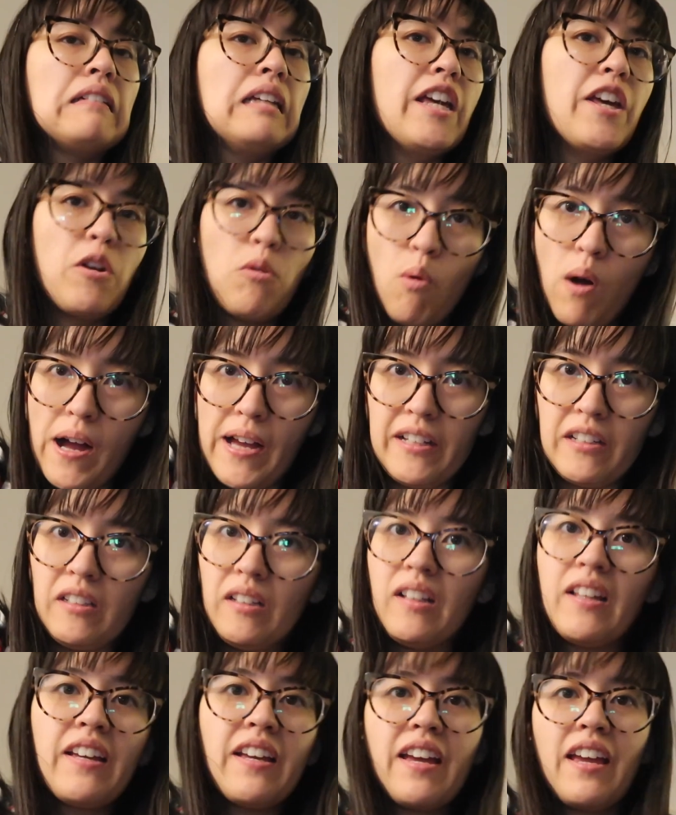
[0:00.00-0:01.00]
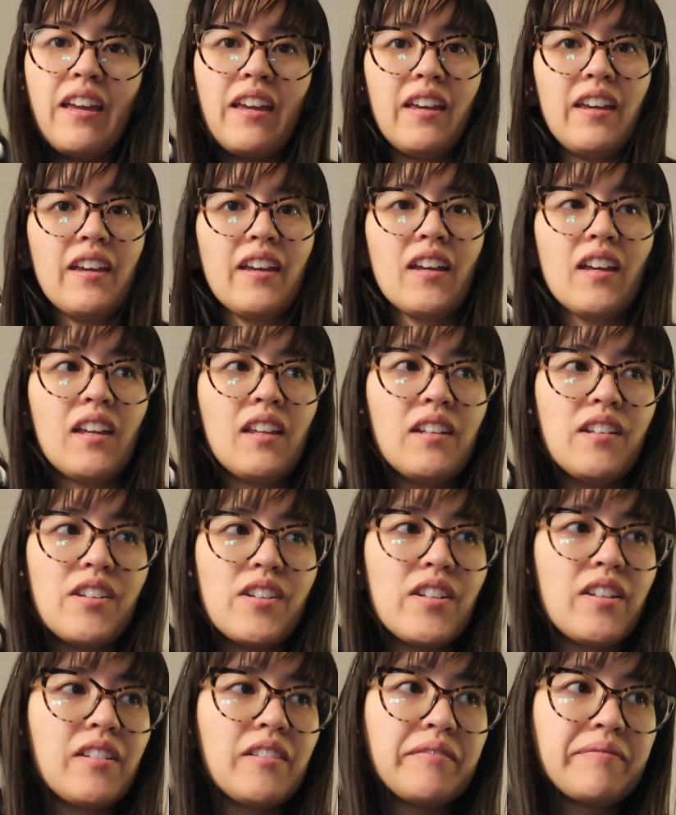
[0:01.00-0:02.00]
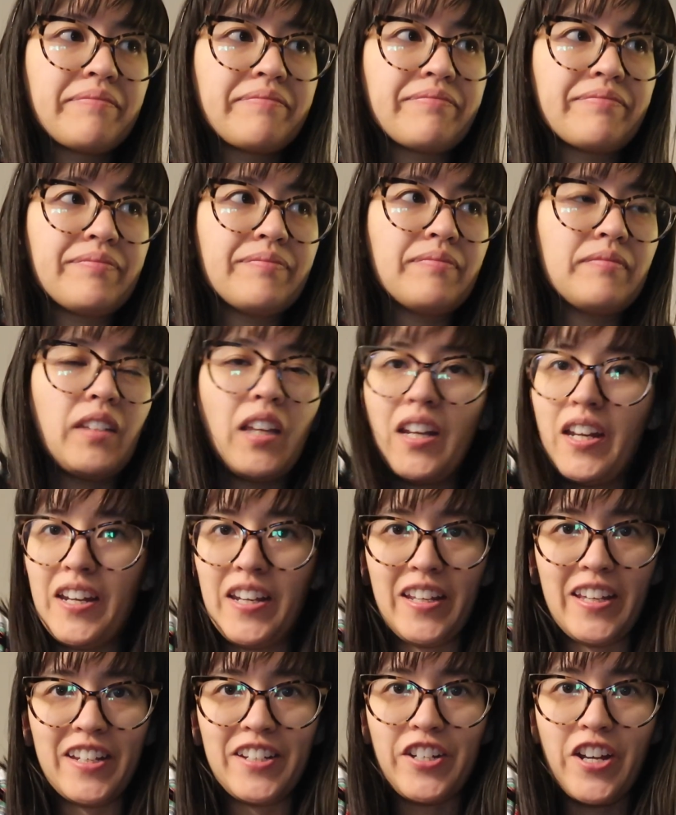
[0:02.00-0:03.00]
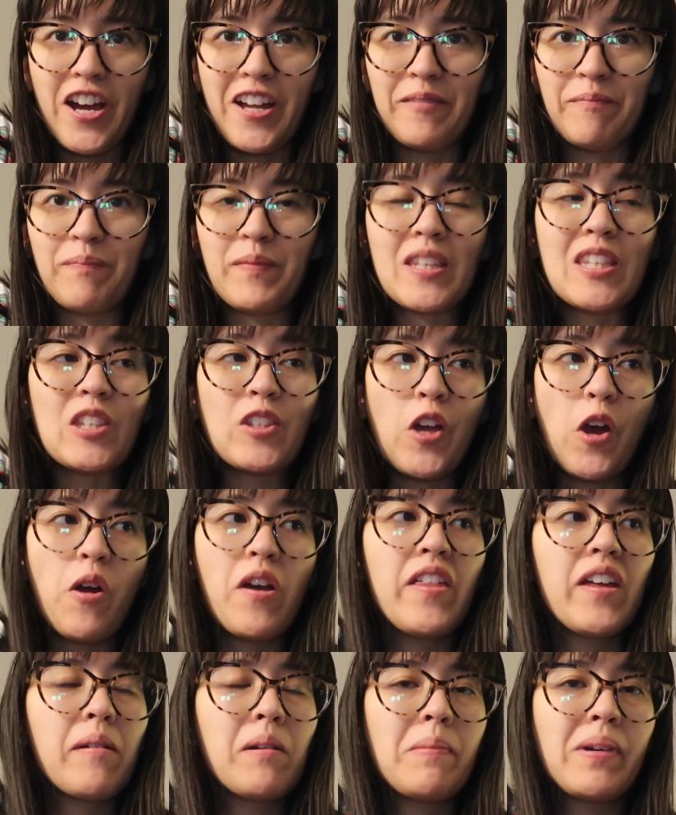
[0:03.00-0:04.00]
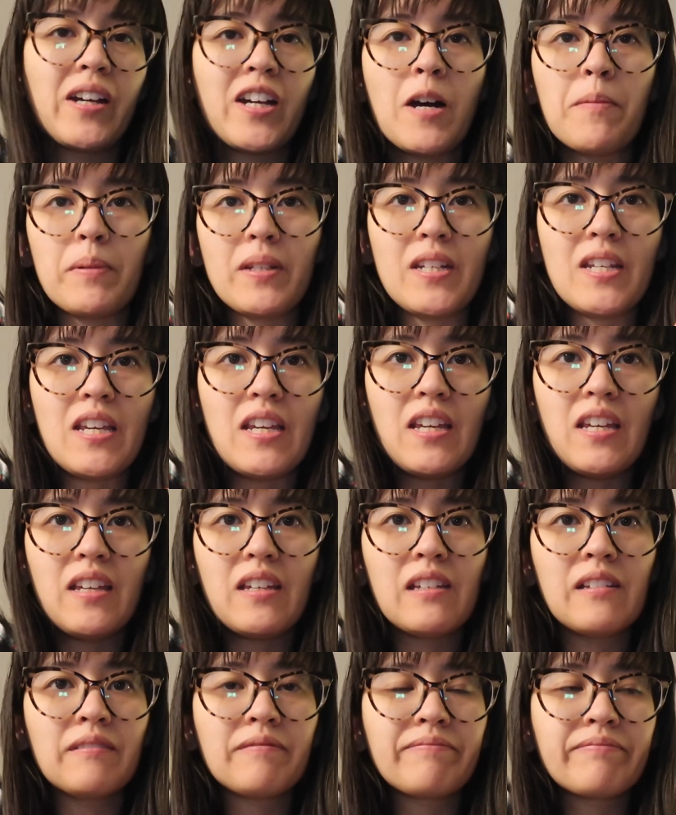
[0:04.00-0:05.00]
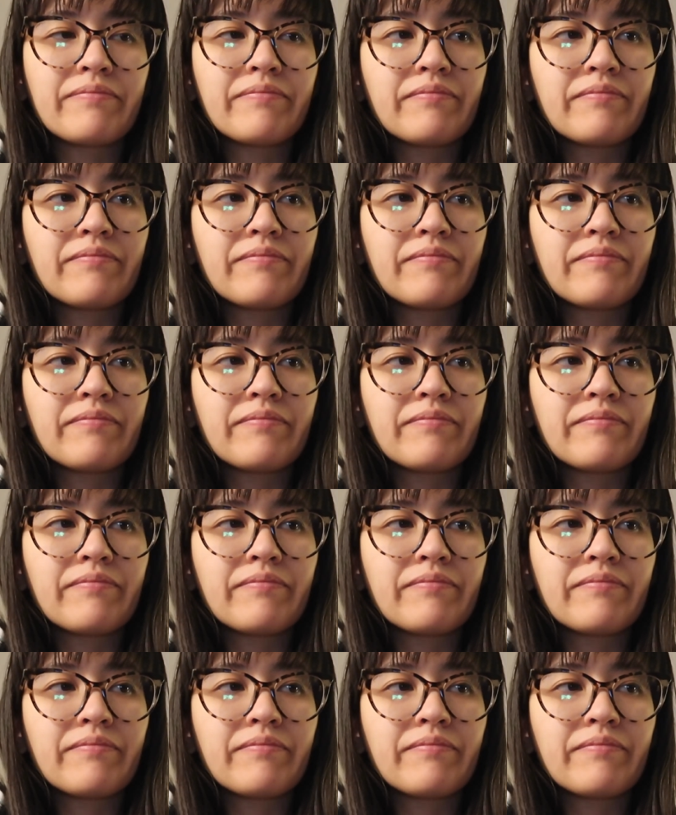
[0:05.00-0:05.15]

in a while, and they need to get done. So I think I'm gonna make a cup of tea,